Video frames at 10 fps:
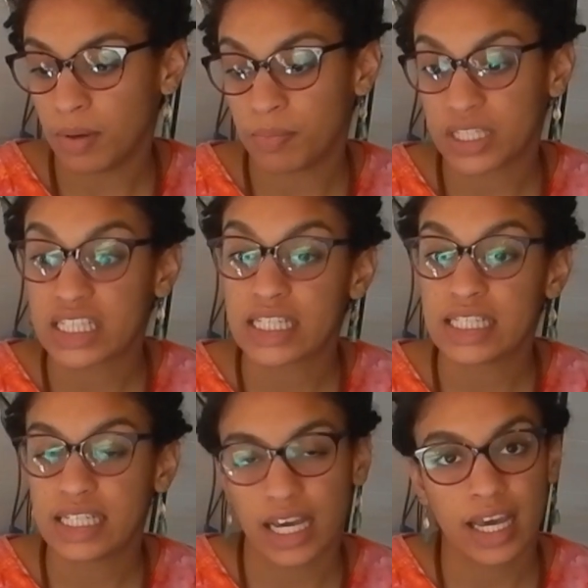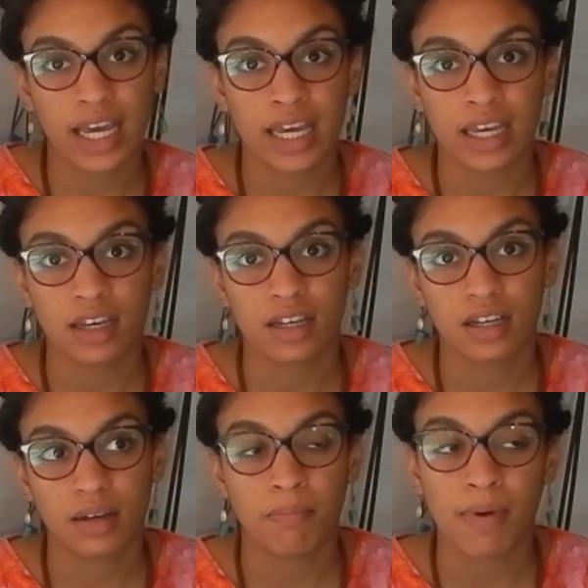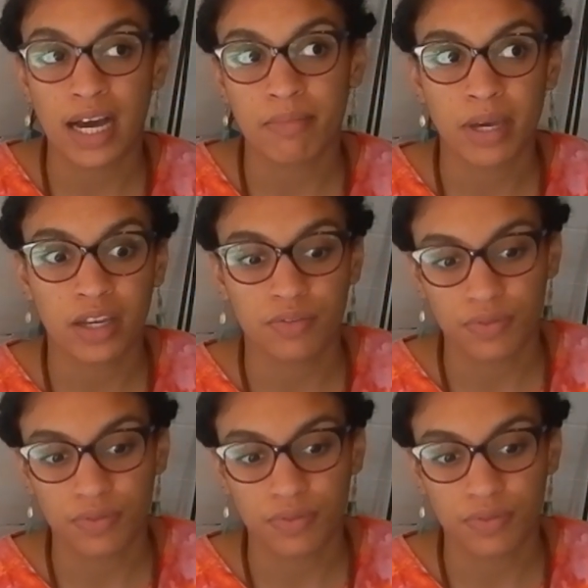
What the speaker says: But today, my main